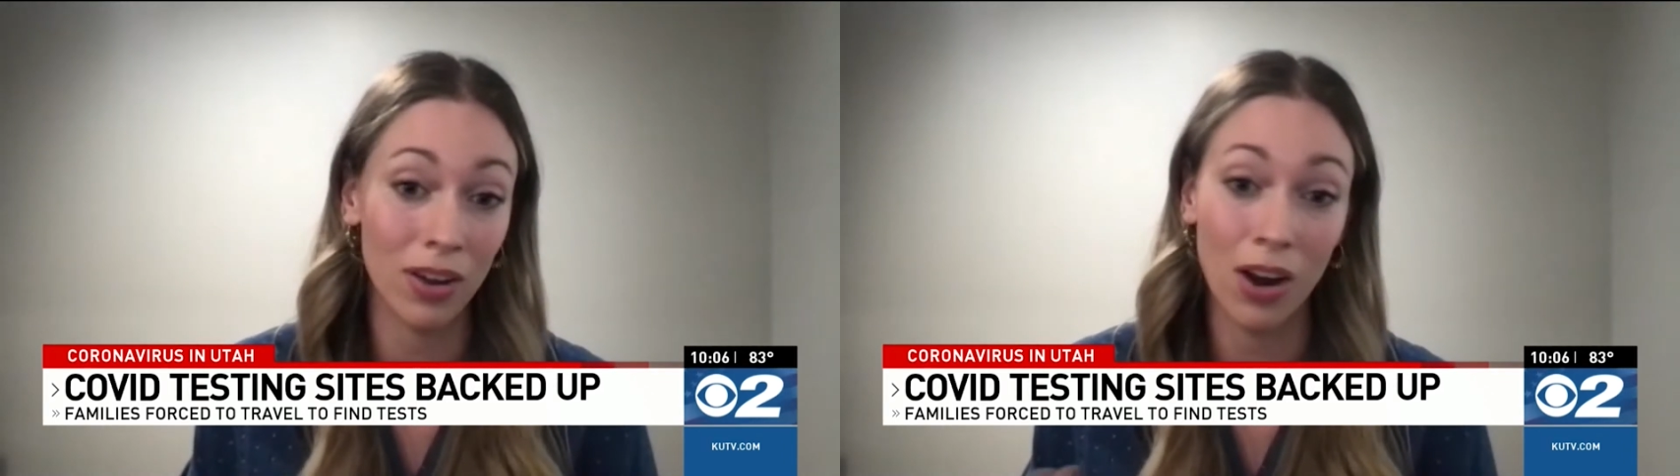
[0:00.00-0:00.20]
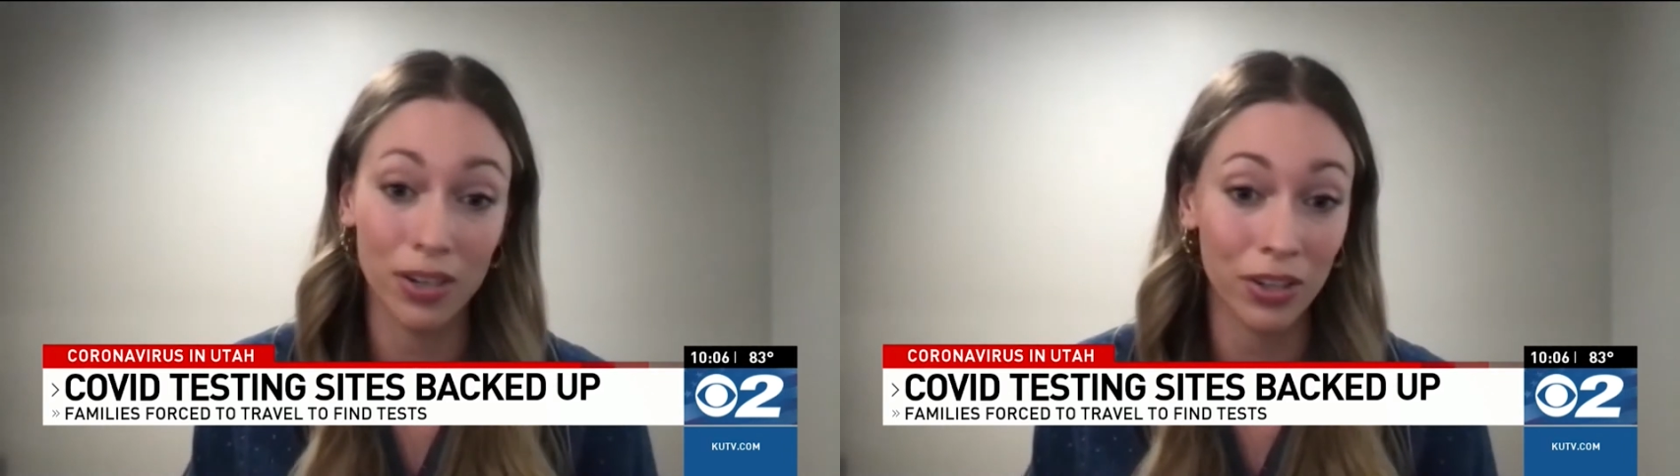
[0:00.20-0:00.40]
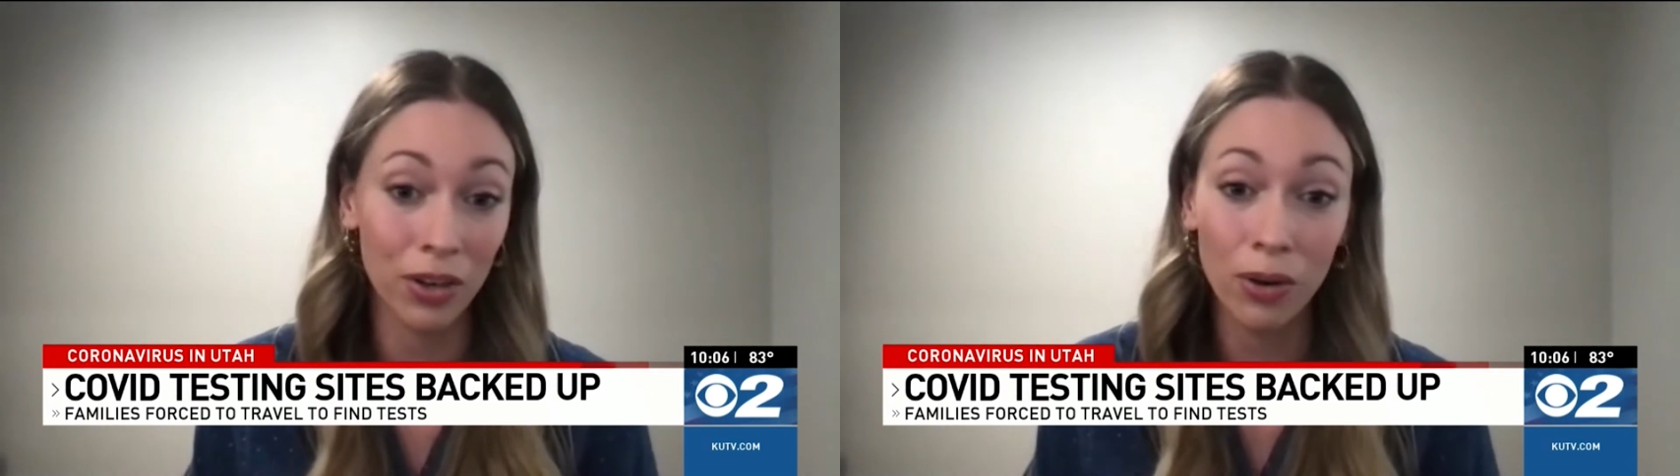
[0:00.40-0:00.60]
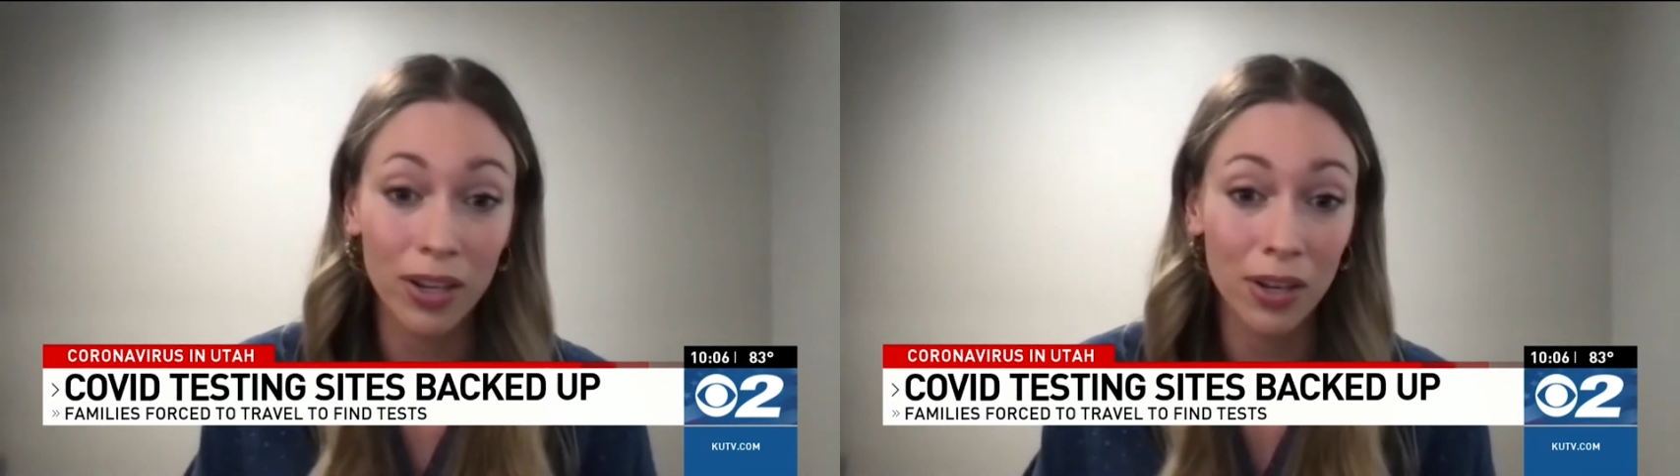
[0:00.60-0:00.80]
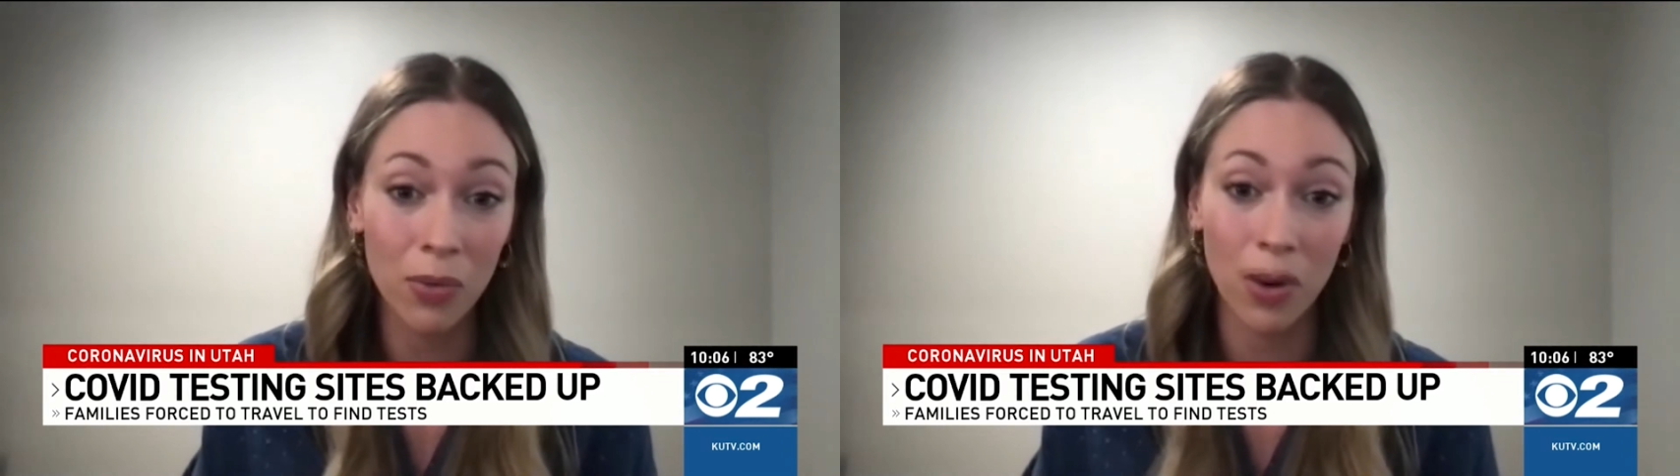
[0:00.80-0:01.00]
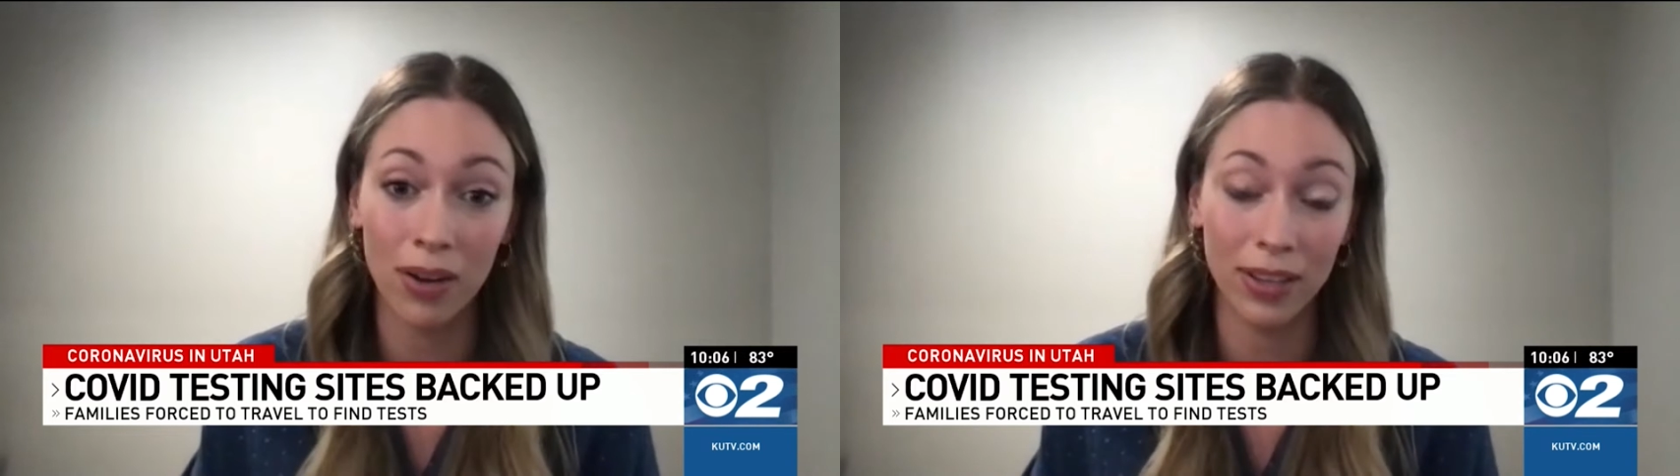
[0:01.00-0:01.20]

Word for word: the car isn't going anywhere.